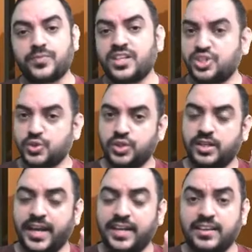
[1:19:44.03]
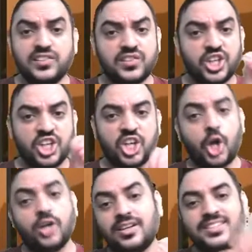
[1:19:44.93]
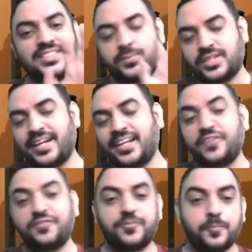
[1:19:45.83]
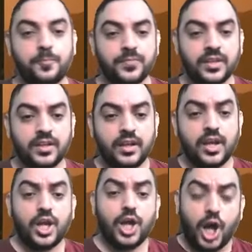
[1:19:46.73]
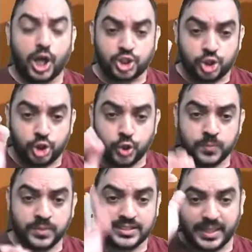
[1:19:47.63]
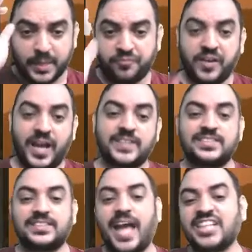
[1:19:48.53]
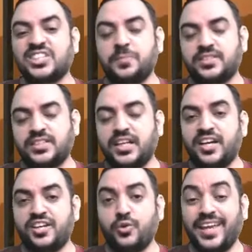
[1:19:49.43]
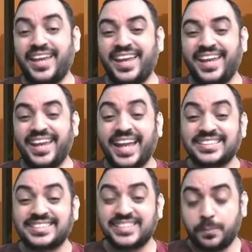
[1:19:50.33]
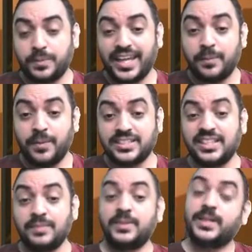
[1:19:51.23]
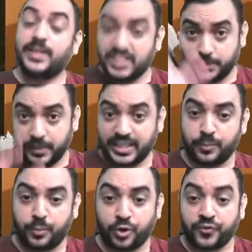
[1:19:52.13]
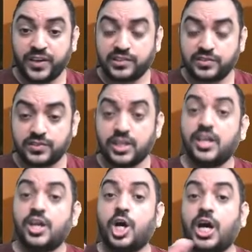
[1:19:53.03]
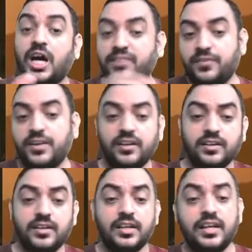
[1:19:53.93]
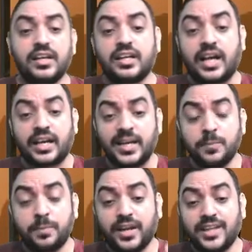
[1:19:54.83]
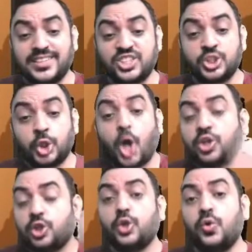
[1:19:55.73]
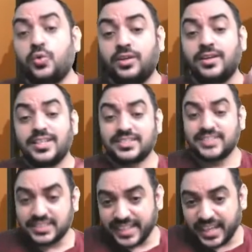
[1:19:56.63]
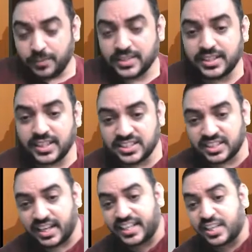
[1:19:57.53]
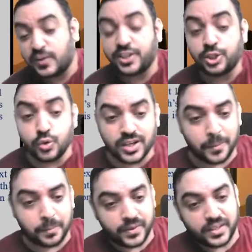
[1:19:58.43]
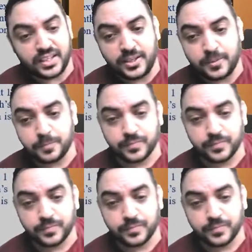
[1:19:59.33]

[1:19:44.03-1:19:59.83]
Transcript: So the right is not substantive. Assume the same facts as per scenario A, except ABC Limited is making profits. However, current price is not known since ABC is relatively new company.